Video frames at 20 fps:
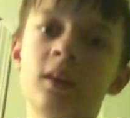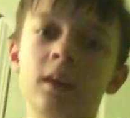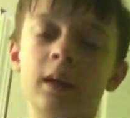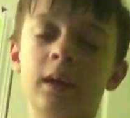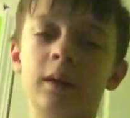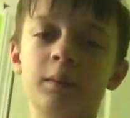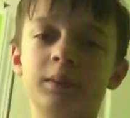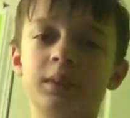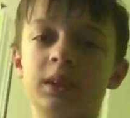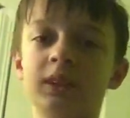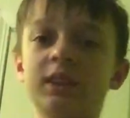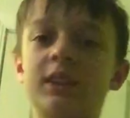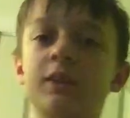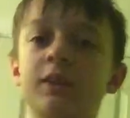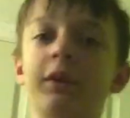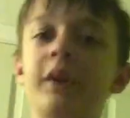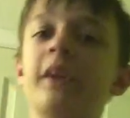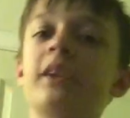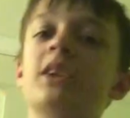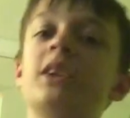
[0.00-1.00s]
Tusken
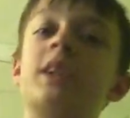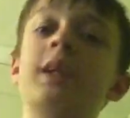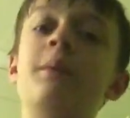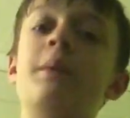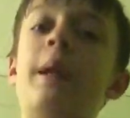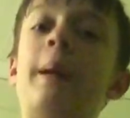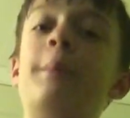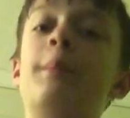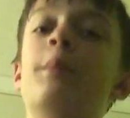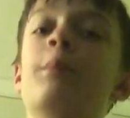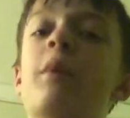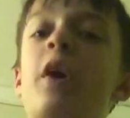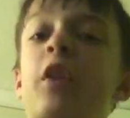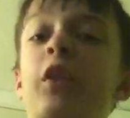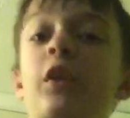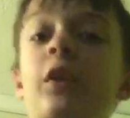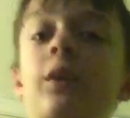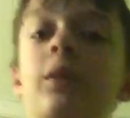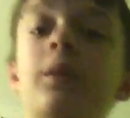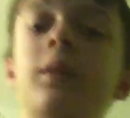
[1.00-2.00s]
Raiders to kidnap your
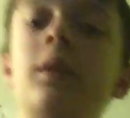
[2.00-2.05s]
mother,"